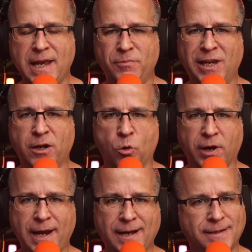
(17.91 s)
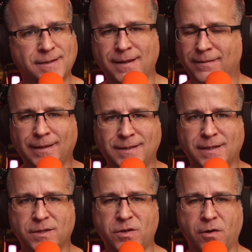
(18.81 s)
game and get organized, let's
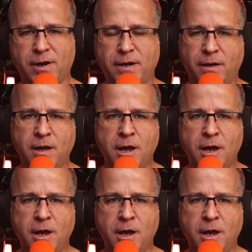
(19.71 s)
get started.